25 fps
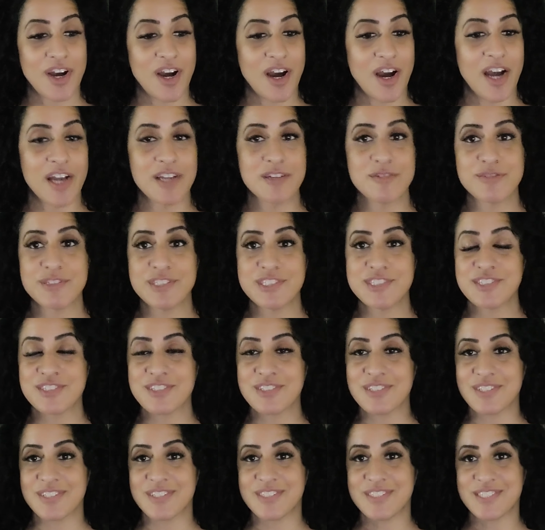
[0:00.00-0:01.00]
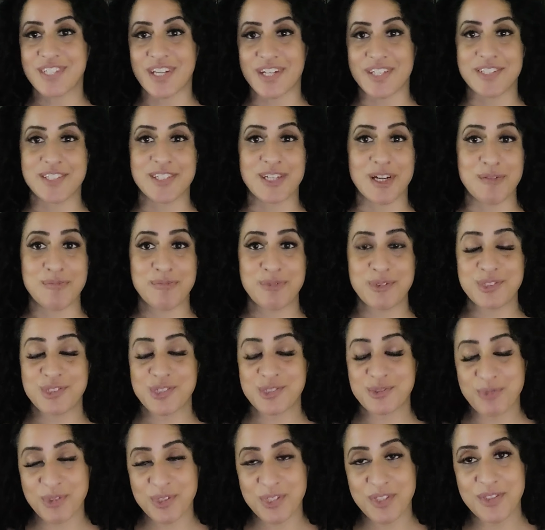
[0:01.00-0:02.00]
I recently signed up, which
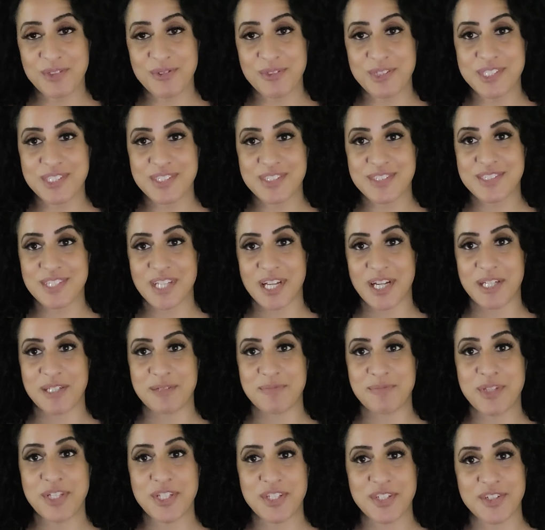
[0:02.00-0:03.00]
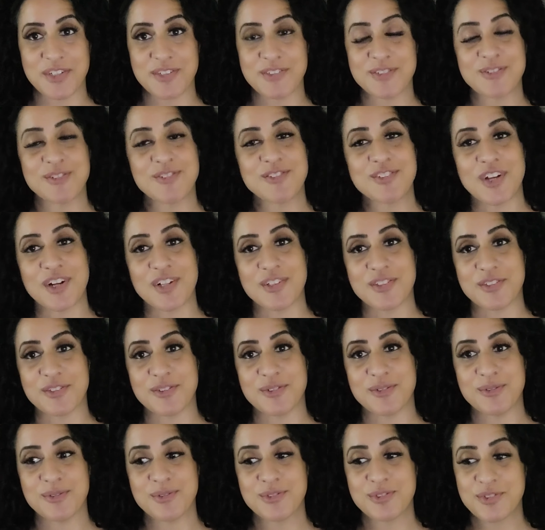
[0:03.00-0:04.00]
is one of the reasons I'm here to tell
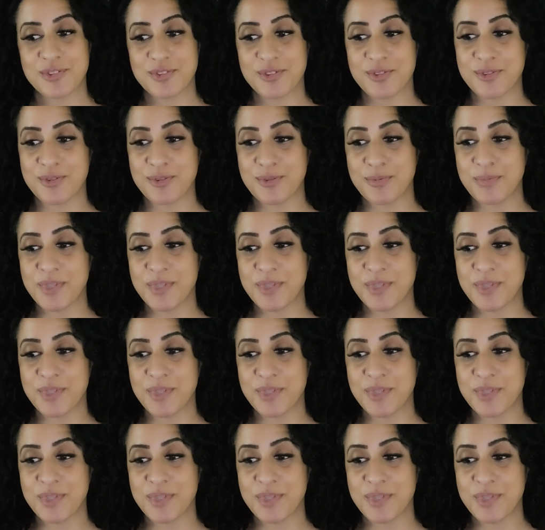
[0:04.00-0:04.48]
you, to